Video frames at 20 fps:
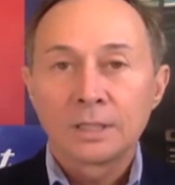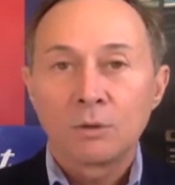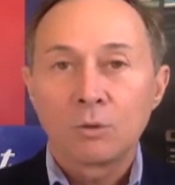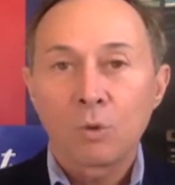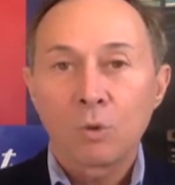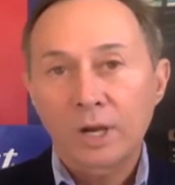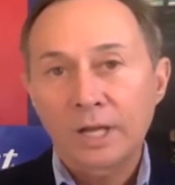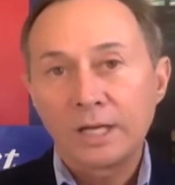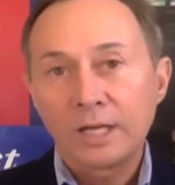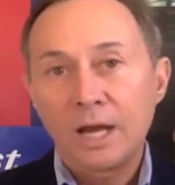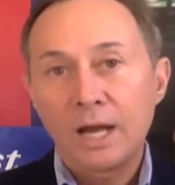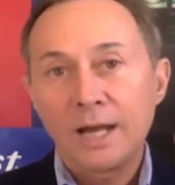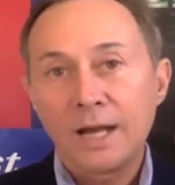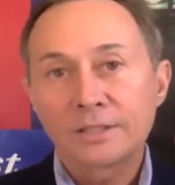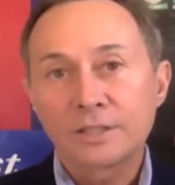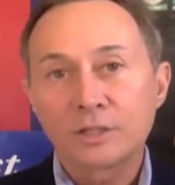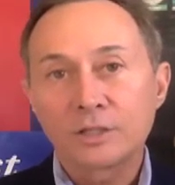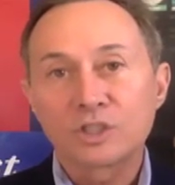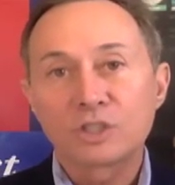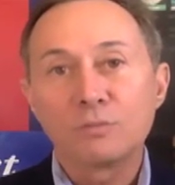
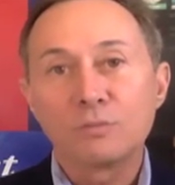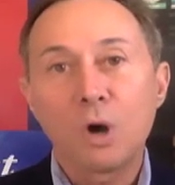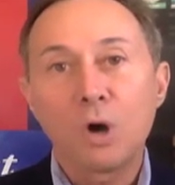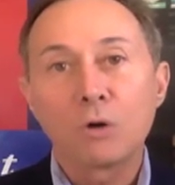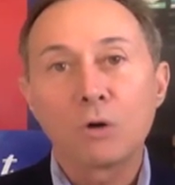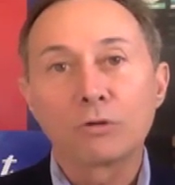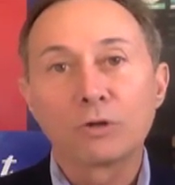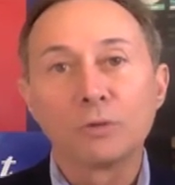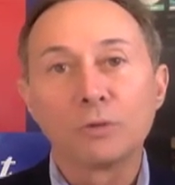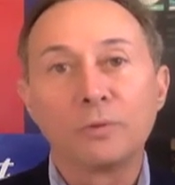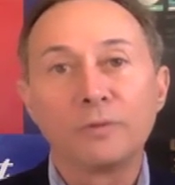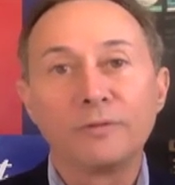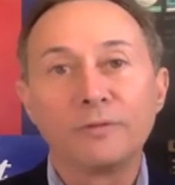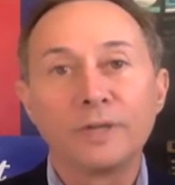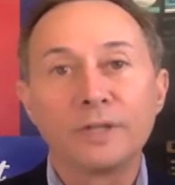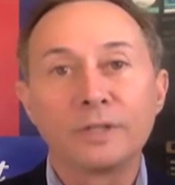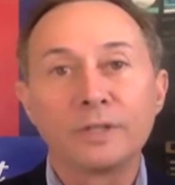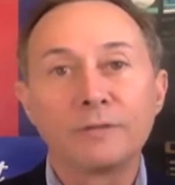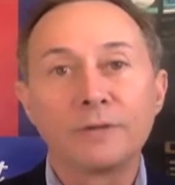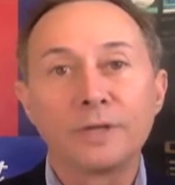Organize a small group of
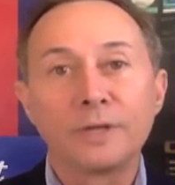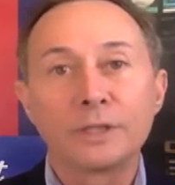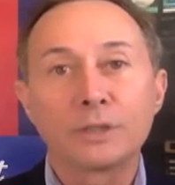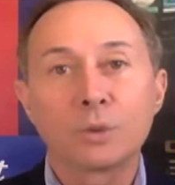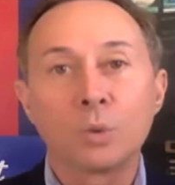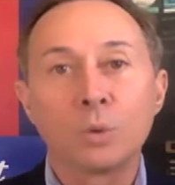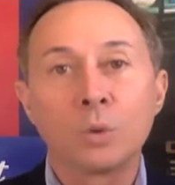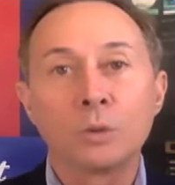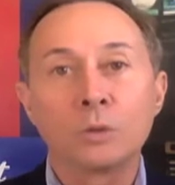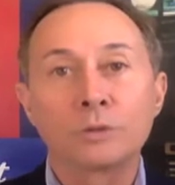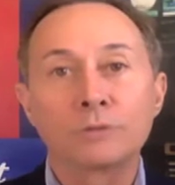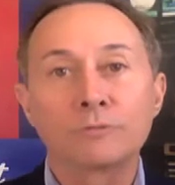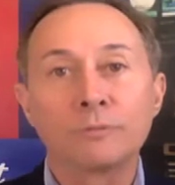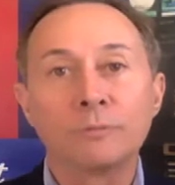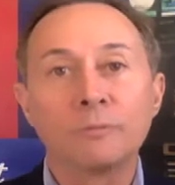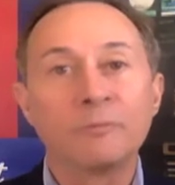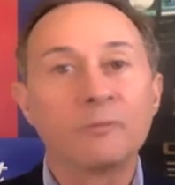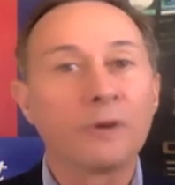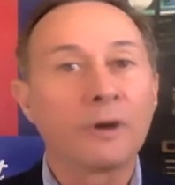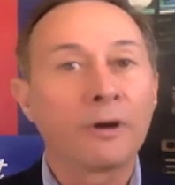individuals
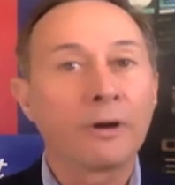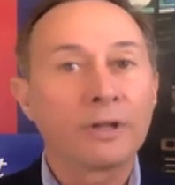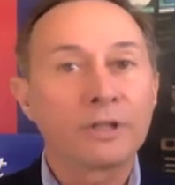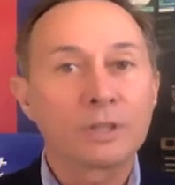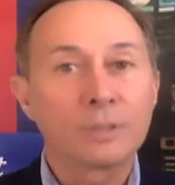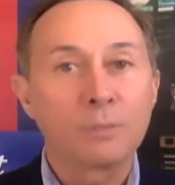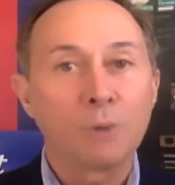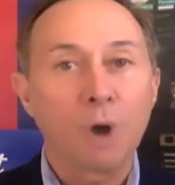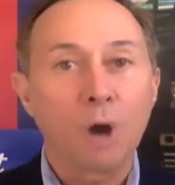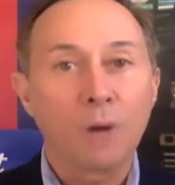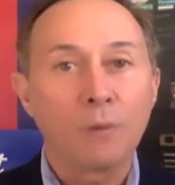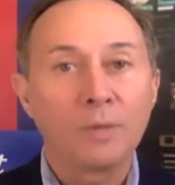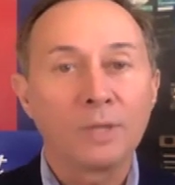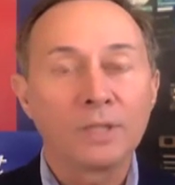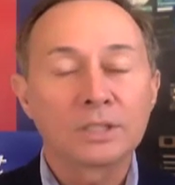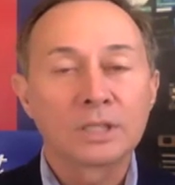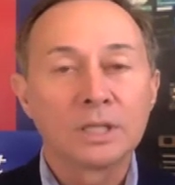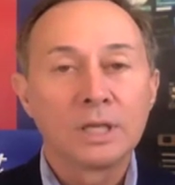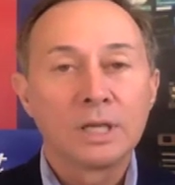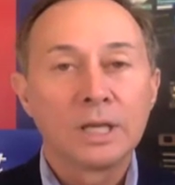from various
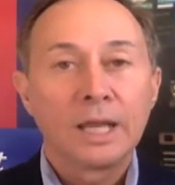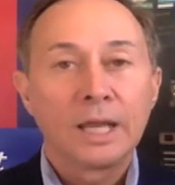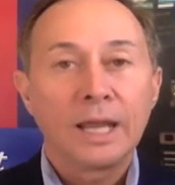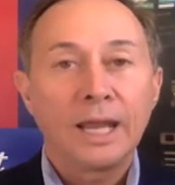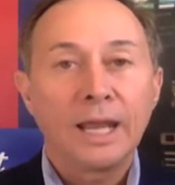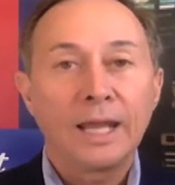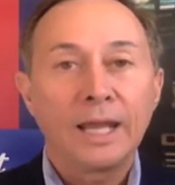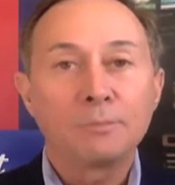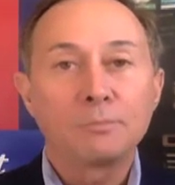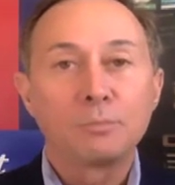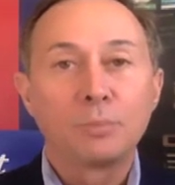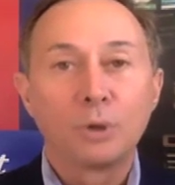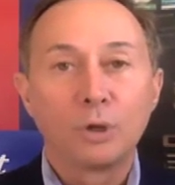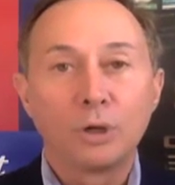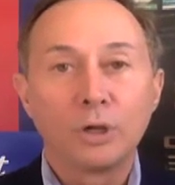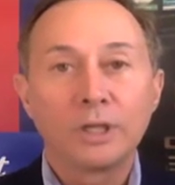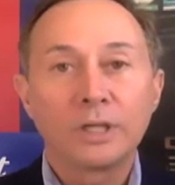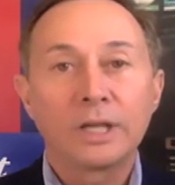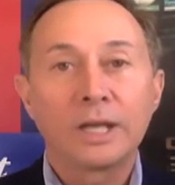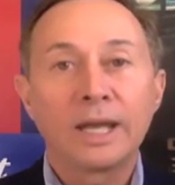departments and
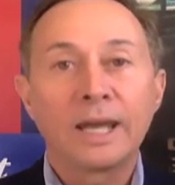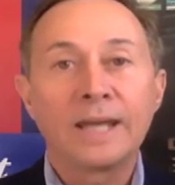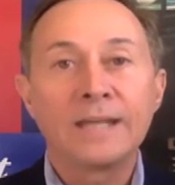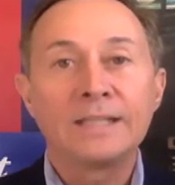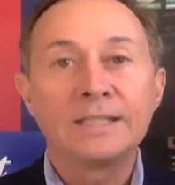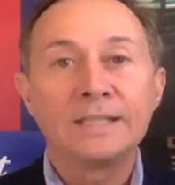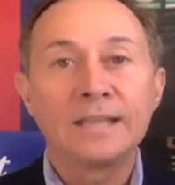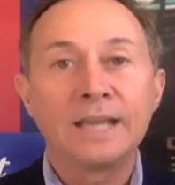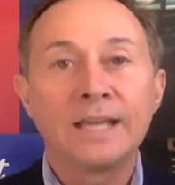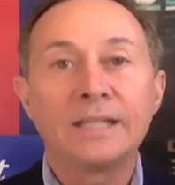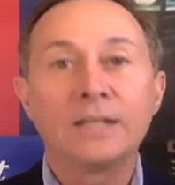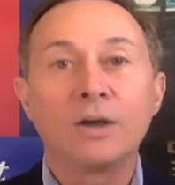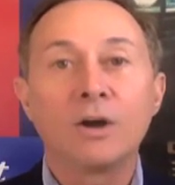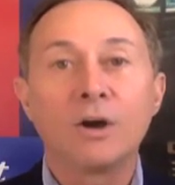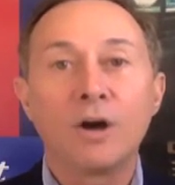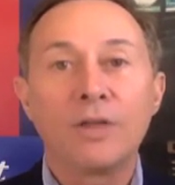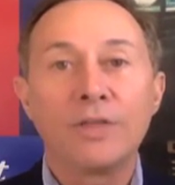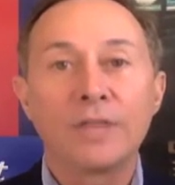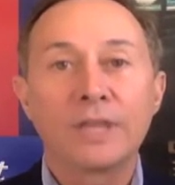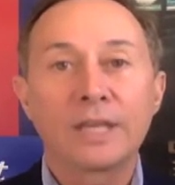put a date
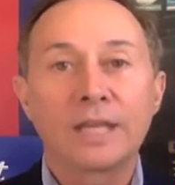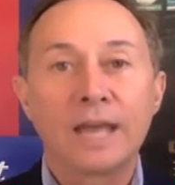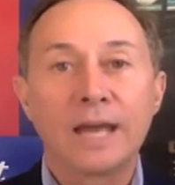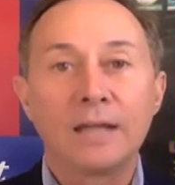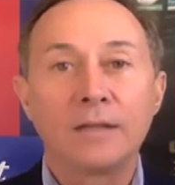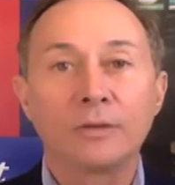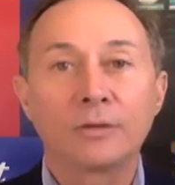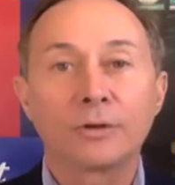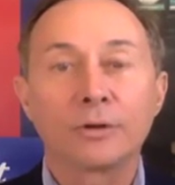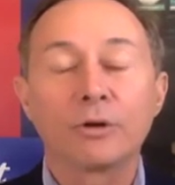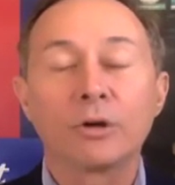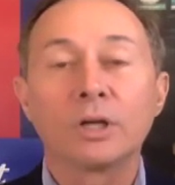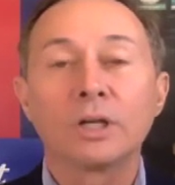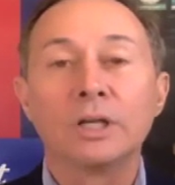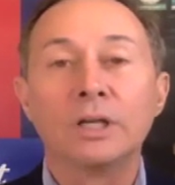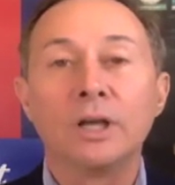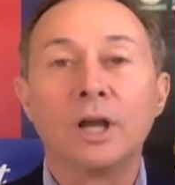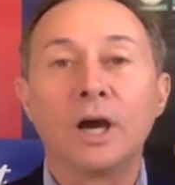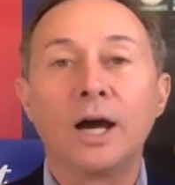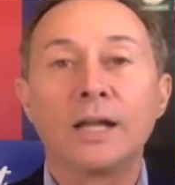on the calendar,
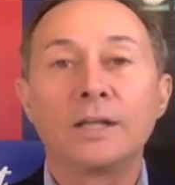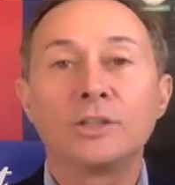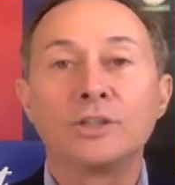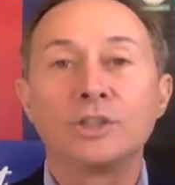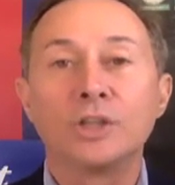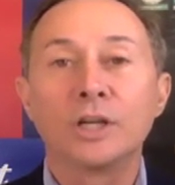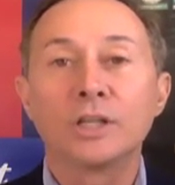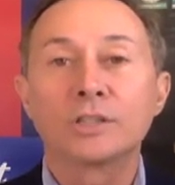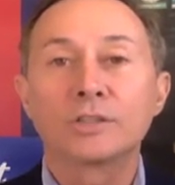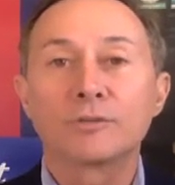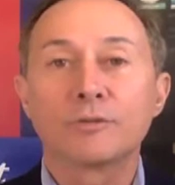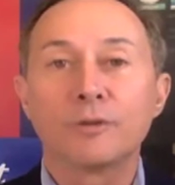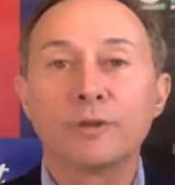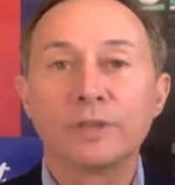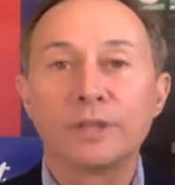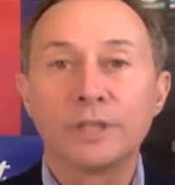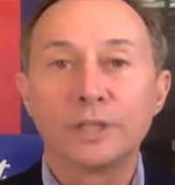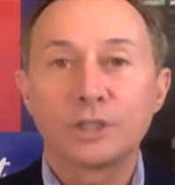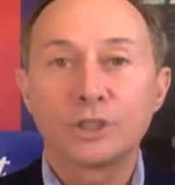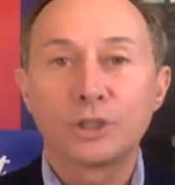not just for
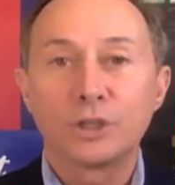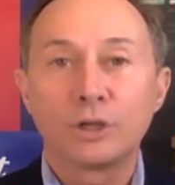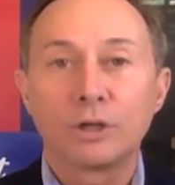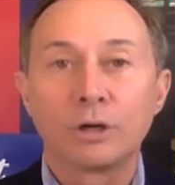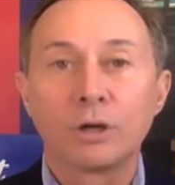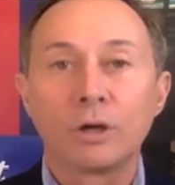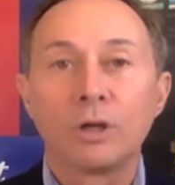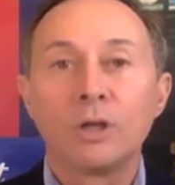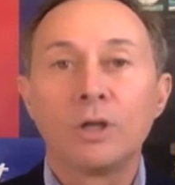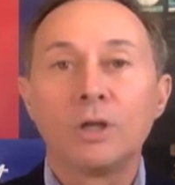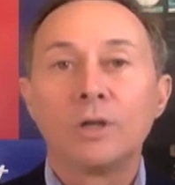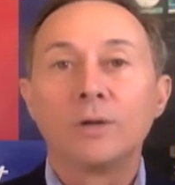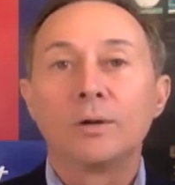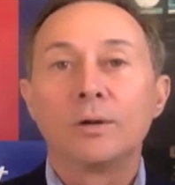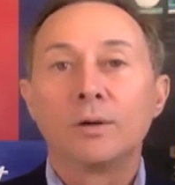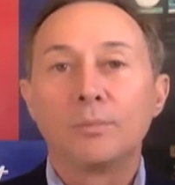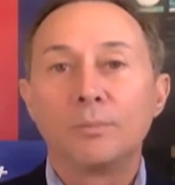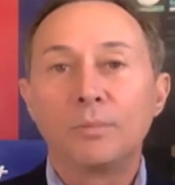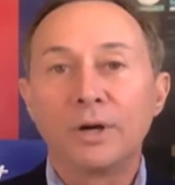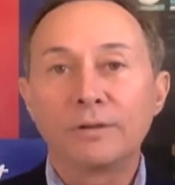this year,
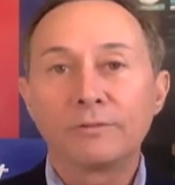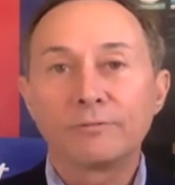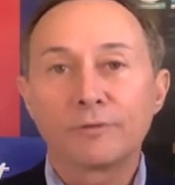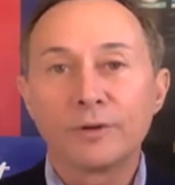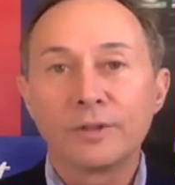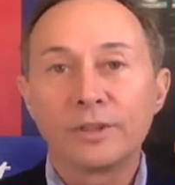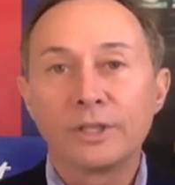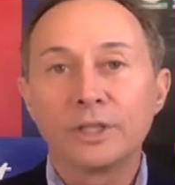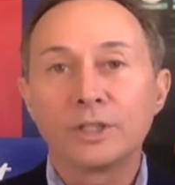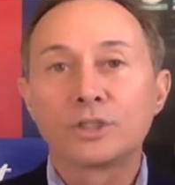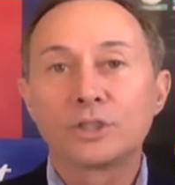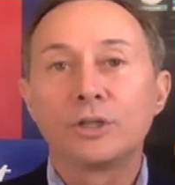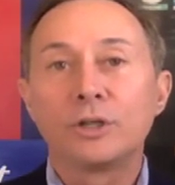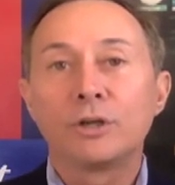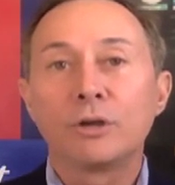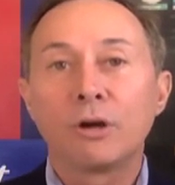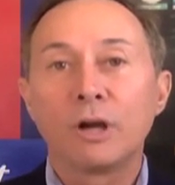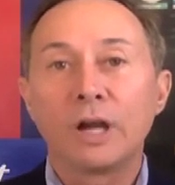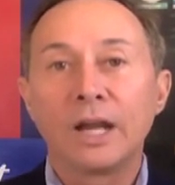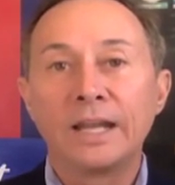but for this
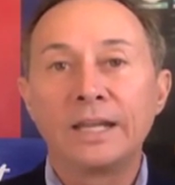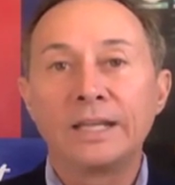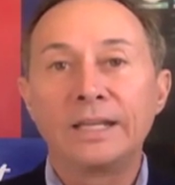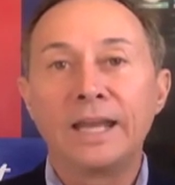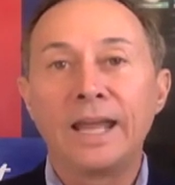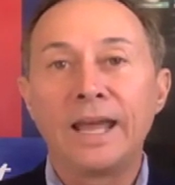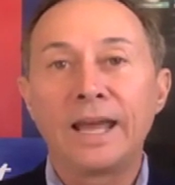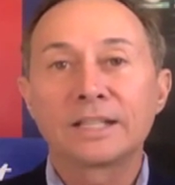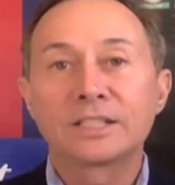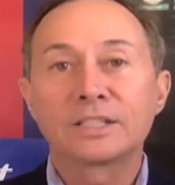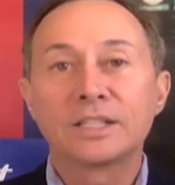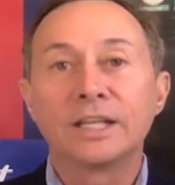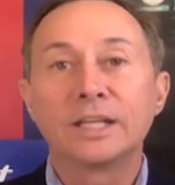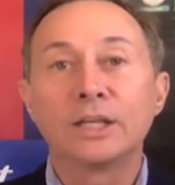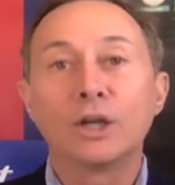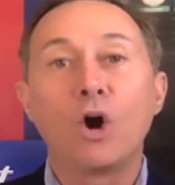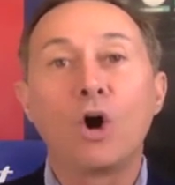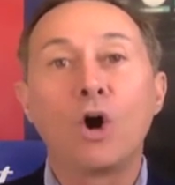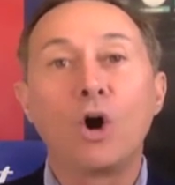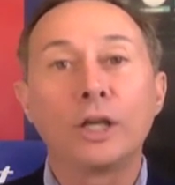year and next and
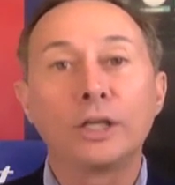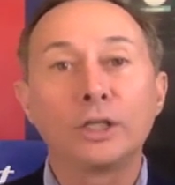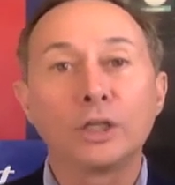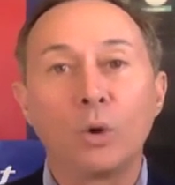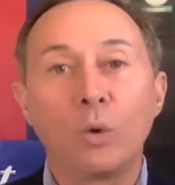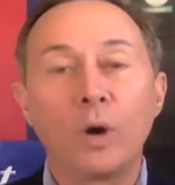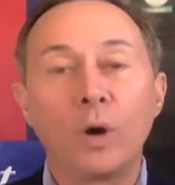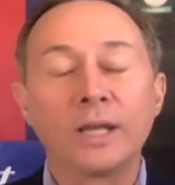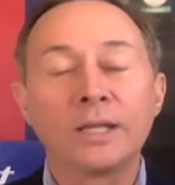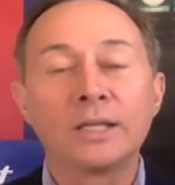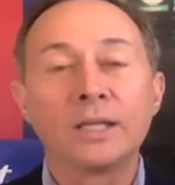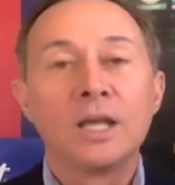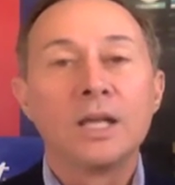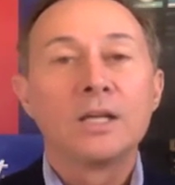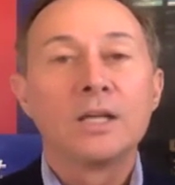ongoing.